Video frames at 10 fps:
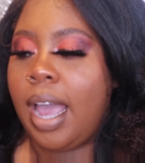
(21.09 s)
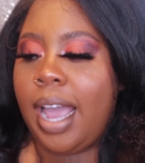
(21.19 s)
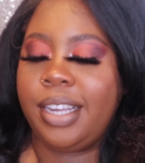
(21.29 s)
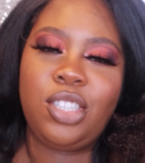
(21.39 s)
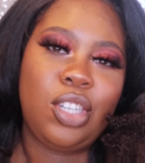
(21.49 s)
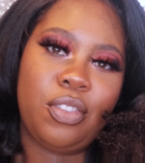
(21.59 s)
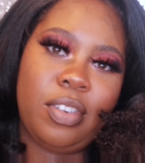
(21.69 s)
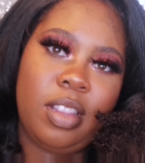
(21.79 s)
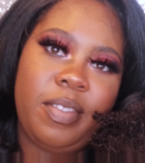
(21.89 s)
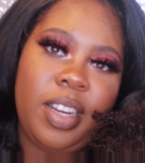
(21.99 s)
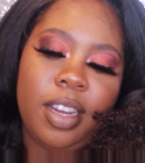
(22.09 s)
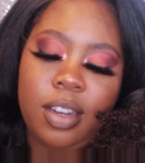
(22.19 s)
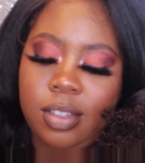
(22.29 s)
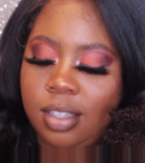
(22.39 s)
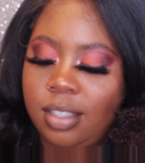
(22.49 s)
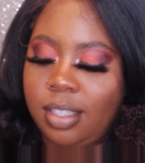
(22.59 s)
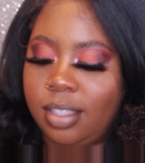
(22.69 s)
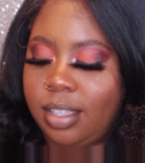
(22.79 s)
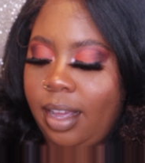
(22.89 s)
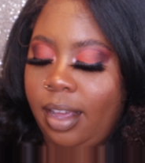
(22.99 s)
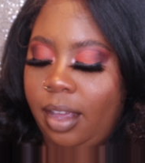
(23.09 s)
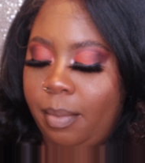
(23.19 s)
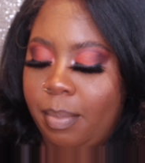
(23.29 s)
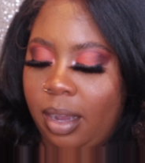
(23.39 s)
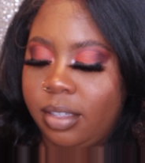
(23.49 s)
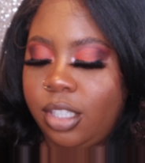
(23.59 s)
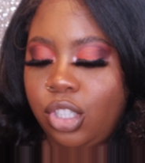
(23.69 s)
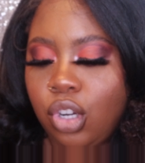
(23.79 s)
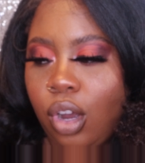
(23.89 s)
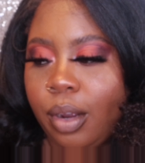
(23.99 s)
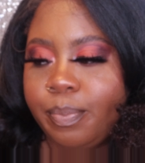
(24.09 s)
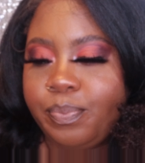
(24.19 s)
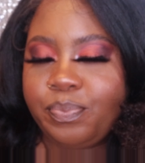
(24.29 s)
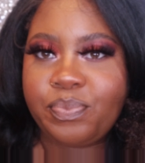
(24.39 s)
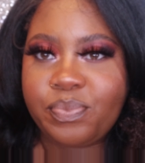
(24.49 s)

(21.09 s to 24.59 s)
As you know from the video, this is a BoxyCharm